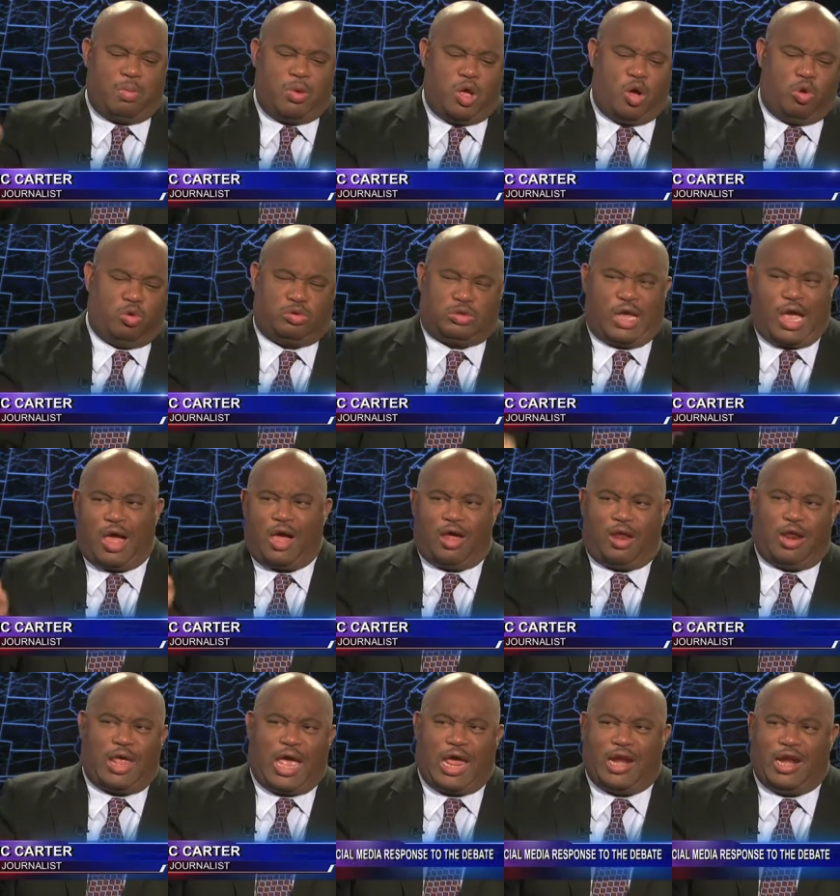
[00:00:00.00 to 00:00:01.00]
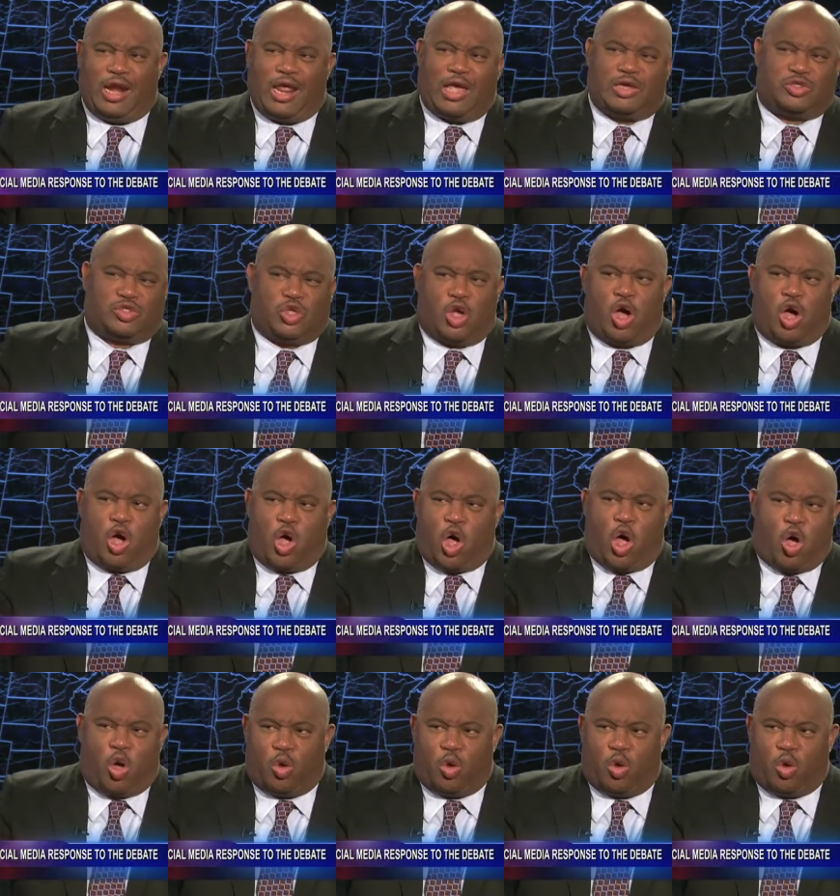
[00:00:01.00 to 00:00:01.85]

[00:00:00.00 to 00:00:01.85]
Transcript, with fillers: you tell that Lester no Holt.